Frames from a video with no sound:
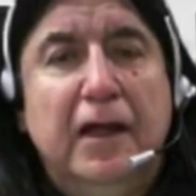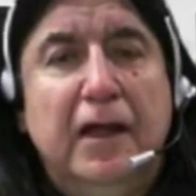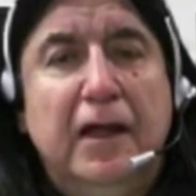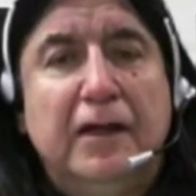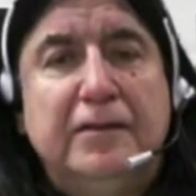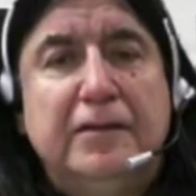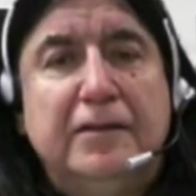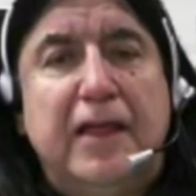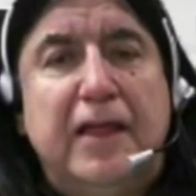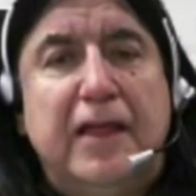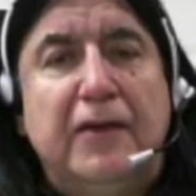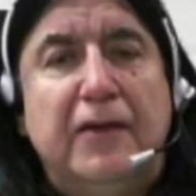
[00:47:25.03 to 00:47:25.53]

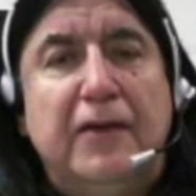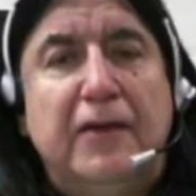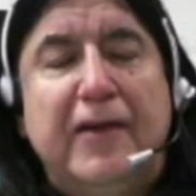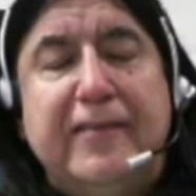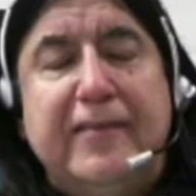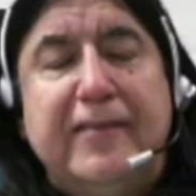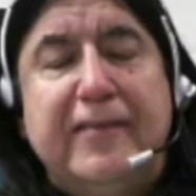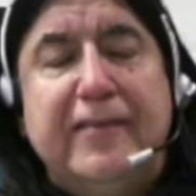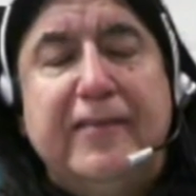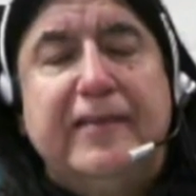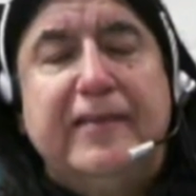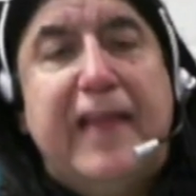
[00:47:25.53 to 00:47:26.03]
there
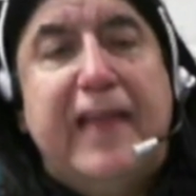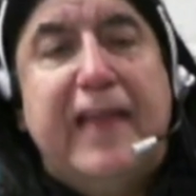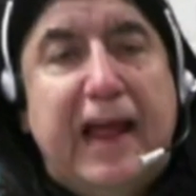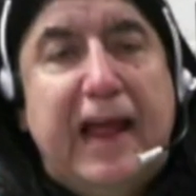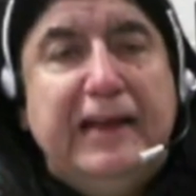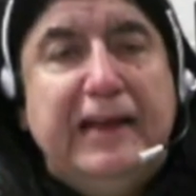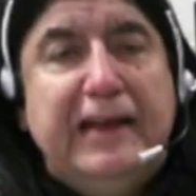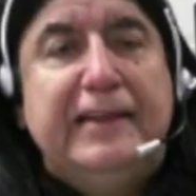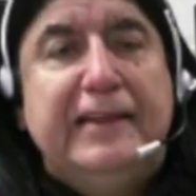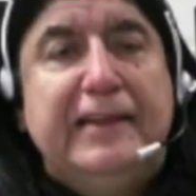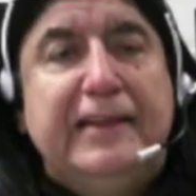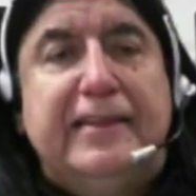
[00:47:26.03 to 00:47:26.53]
isn't
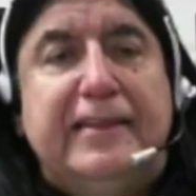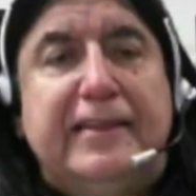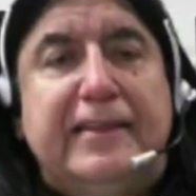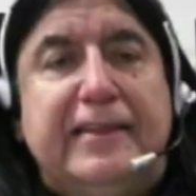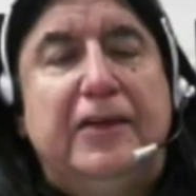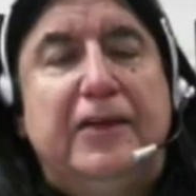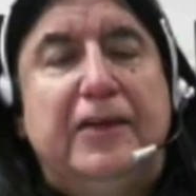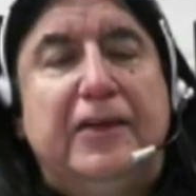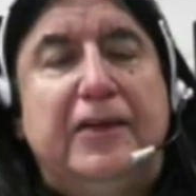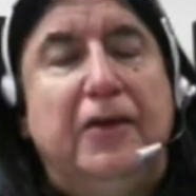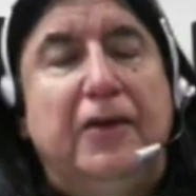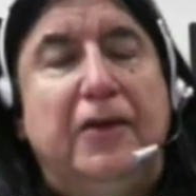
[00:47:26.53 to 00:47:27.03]
anything you
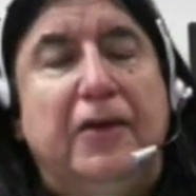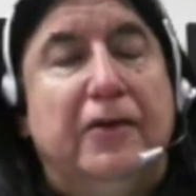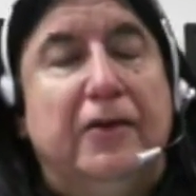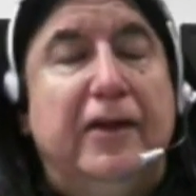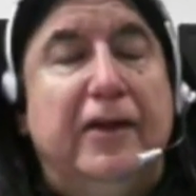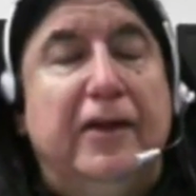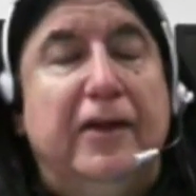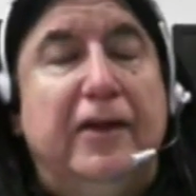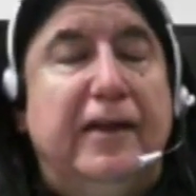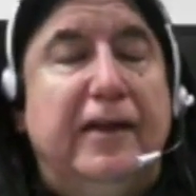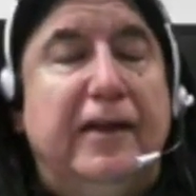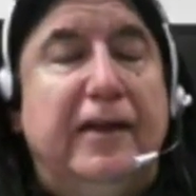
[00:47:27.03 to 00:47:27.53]
can
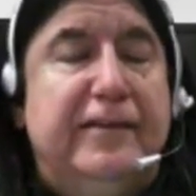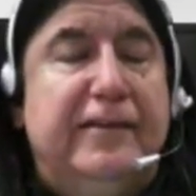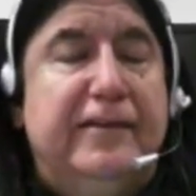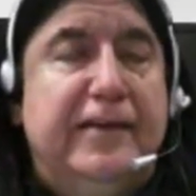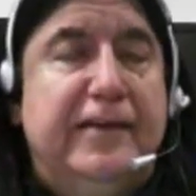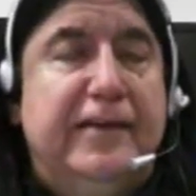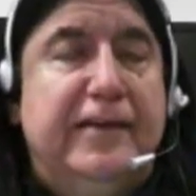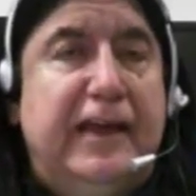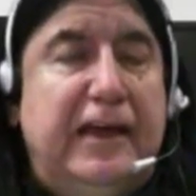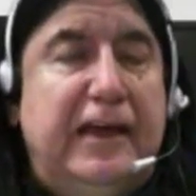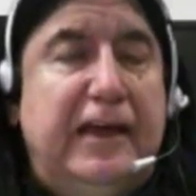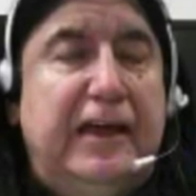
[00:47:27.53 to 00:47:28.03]
achieve
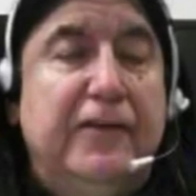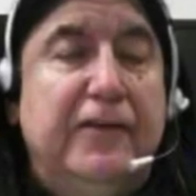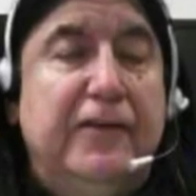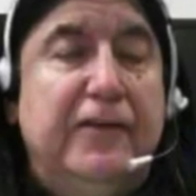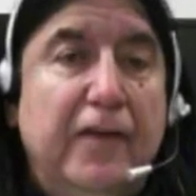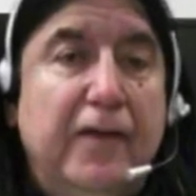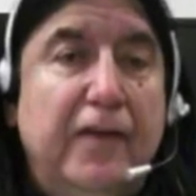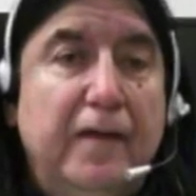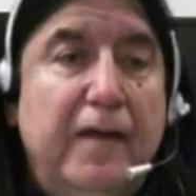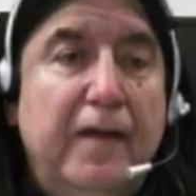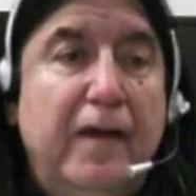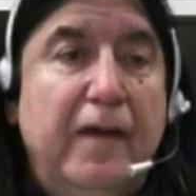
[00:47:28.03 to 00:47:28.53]

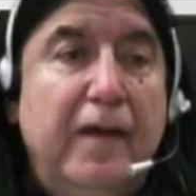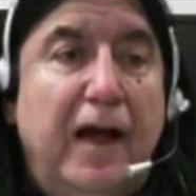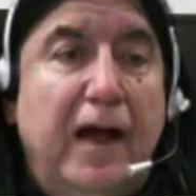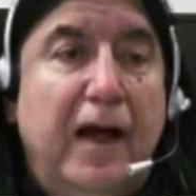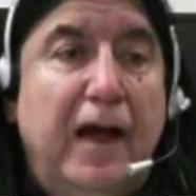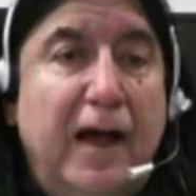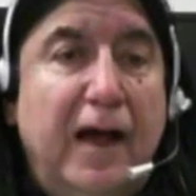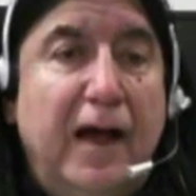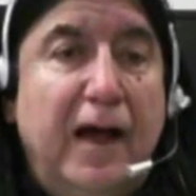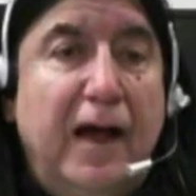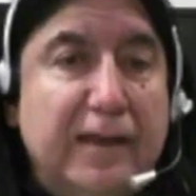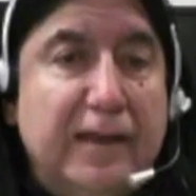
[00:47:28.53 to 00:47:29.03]
other
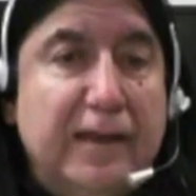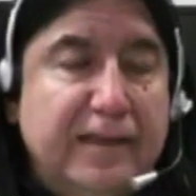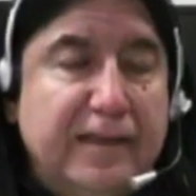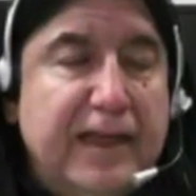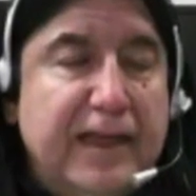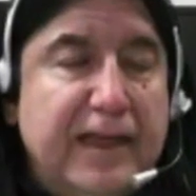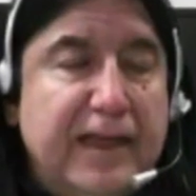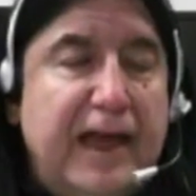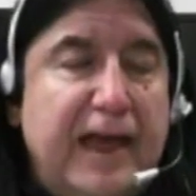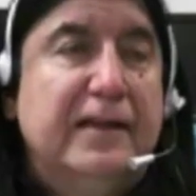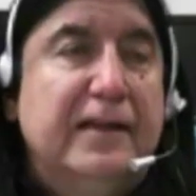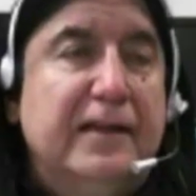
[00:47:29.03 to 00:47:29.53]
than
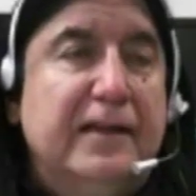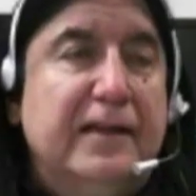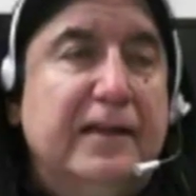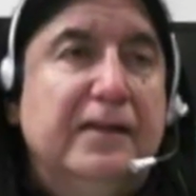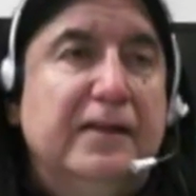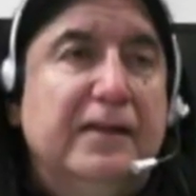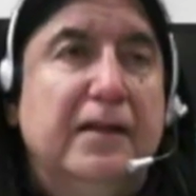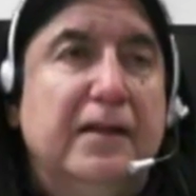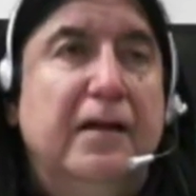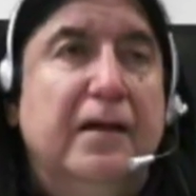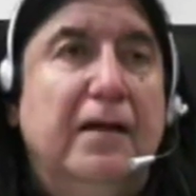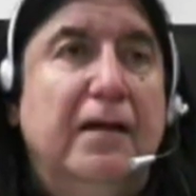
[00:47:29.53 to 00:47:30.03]

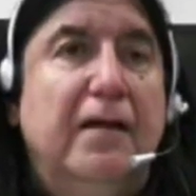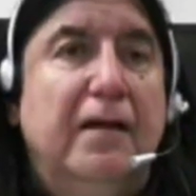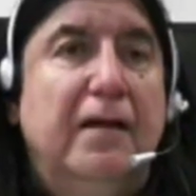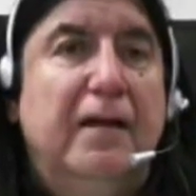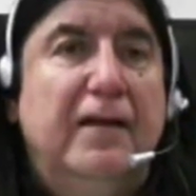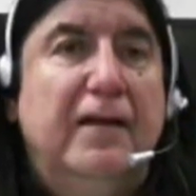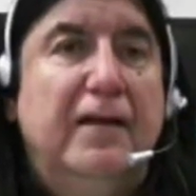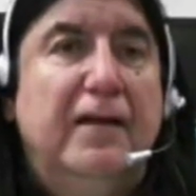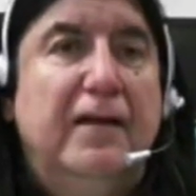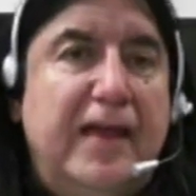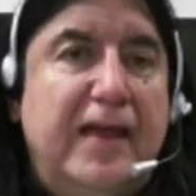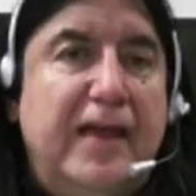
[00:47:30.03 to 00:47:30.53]

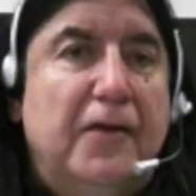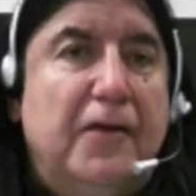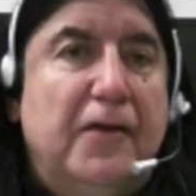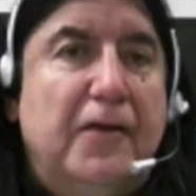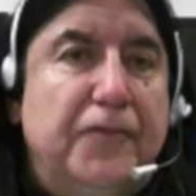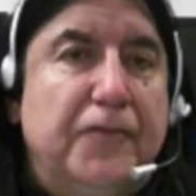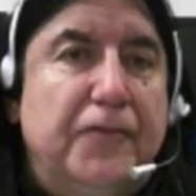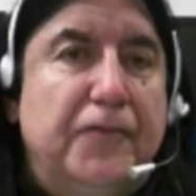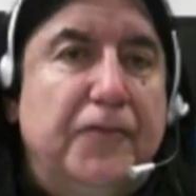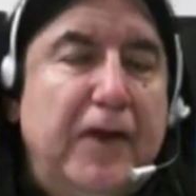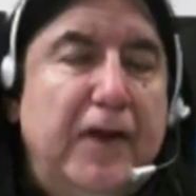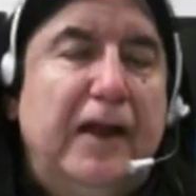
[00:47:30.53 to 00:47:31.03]

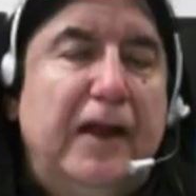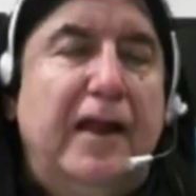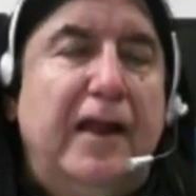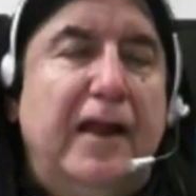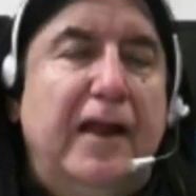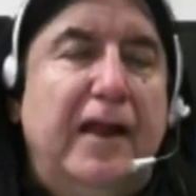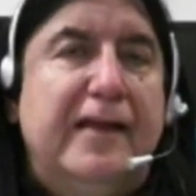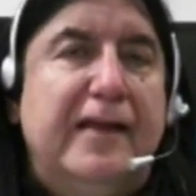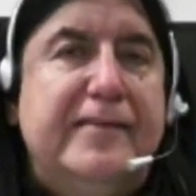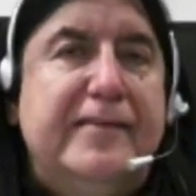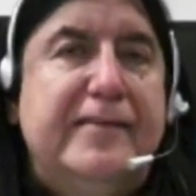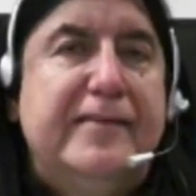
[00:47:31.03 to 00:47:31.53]
self-realization,
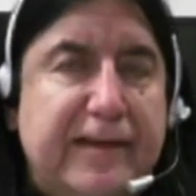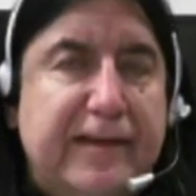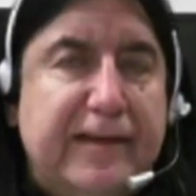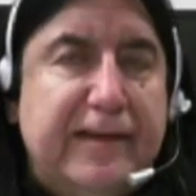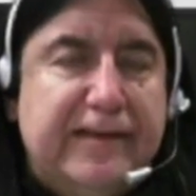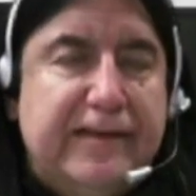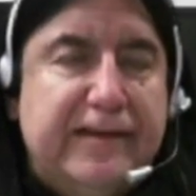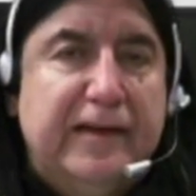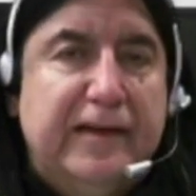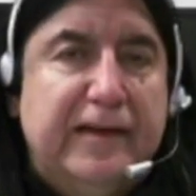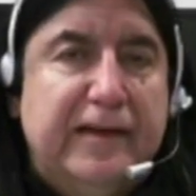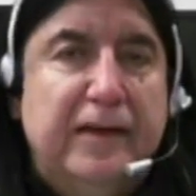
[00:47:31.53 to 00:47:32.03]

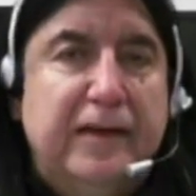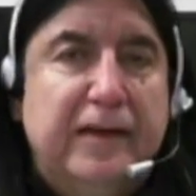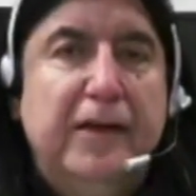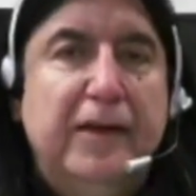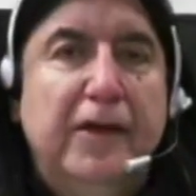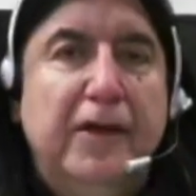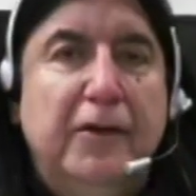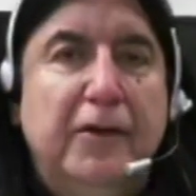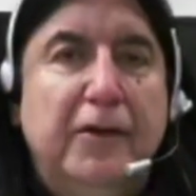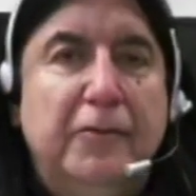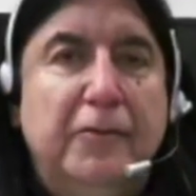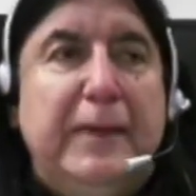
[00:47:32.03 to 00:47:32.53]
which
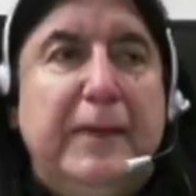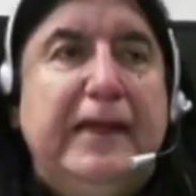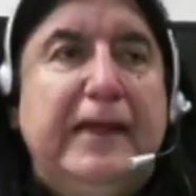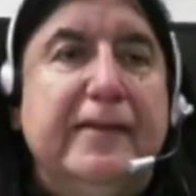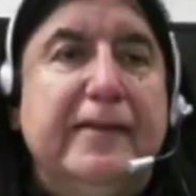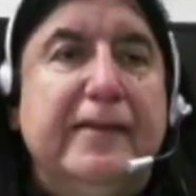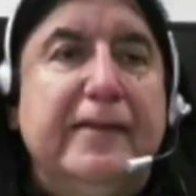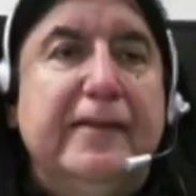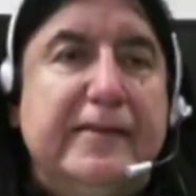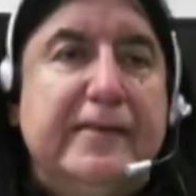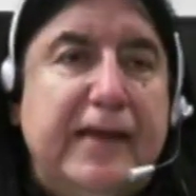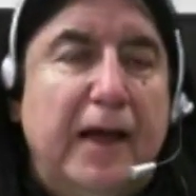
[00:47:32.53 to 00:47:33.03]
means
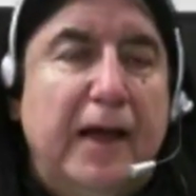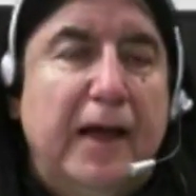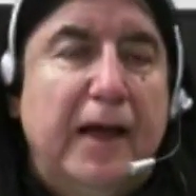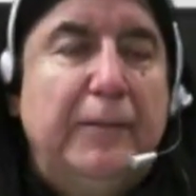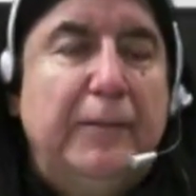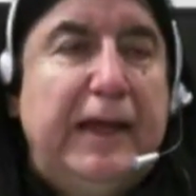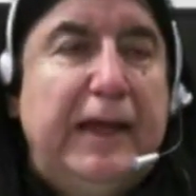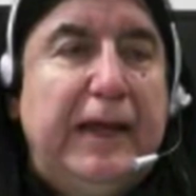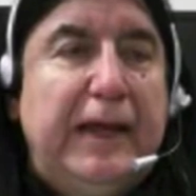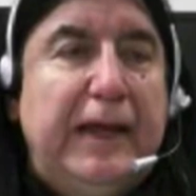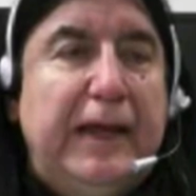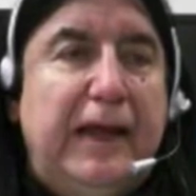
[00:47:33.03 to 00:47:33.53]
coming into
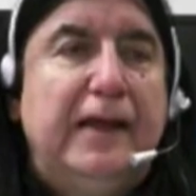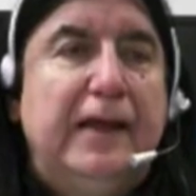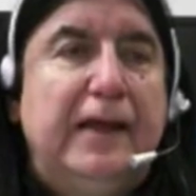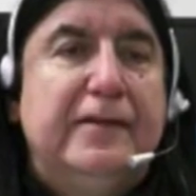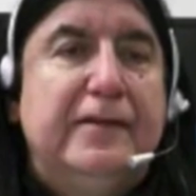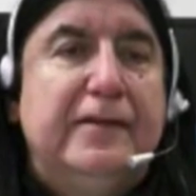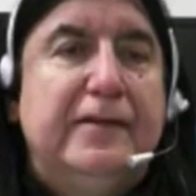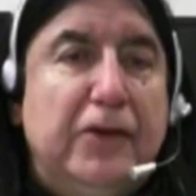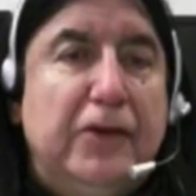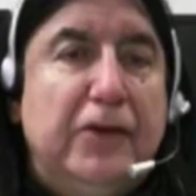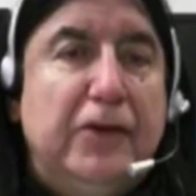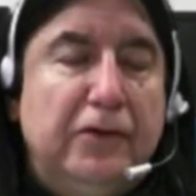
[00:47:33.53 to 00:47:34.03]

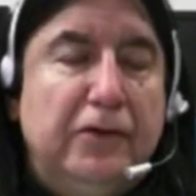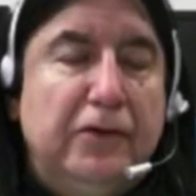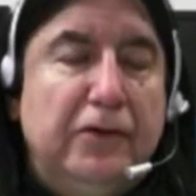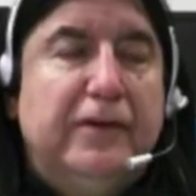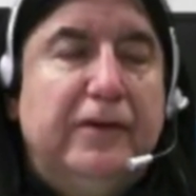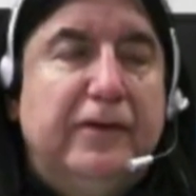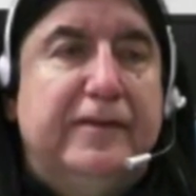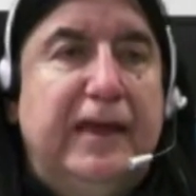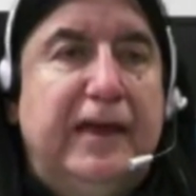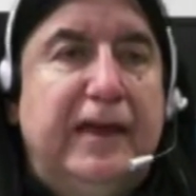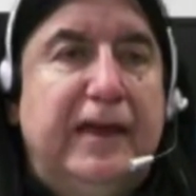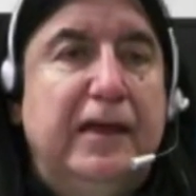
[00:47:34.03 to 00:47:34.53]
unity
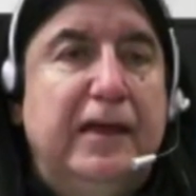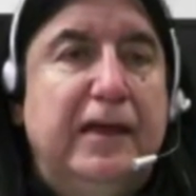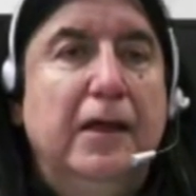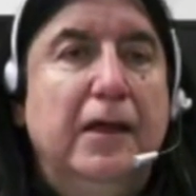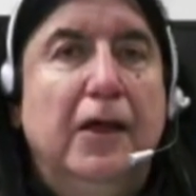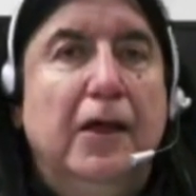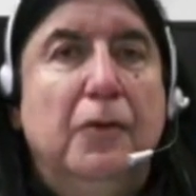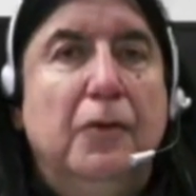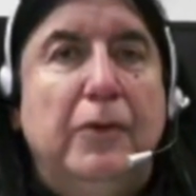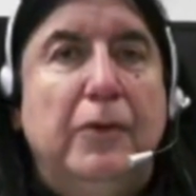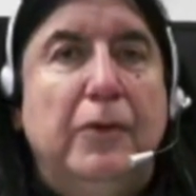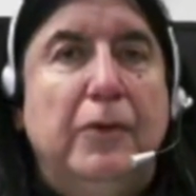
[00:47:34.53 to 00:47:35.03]
with
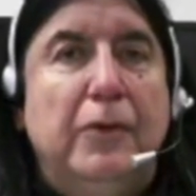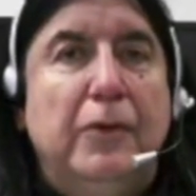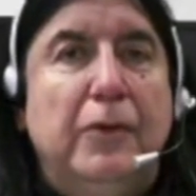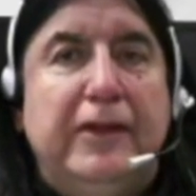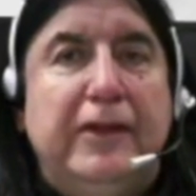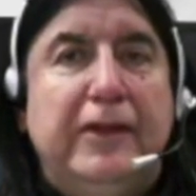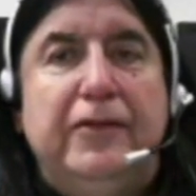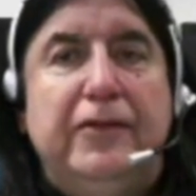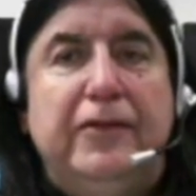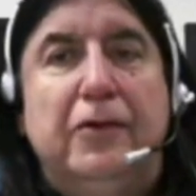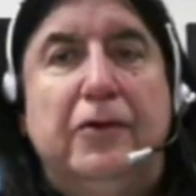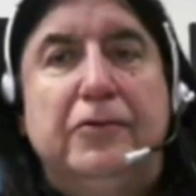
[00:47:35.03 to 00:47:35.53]
your
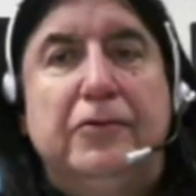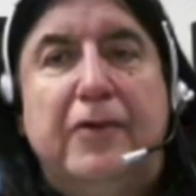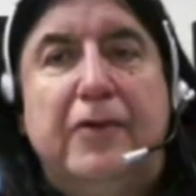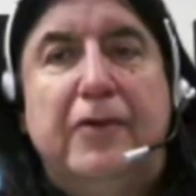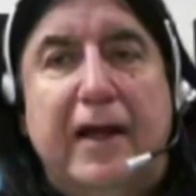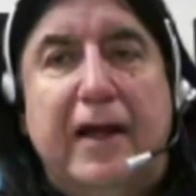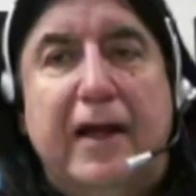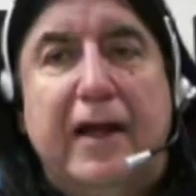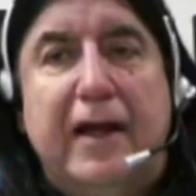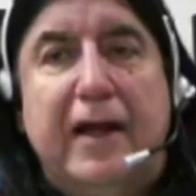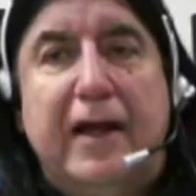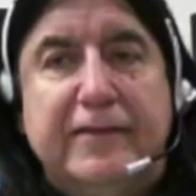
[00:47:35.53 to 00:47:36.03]
ground state.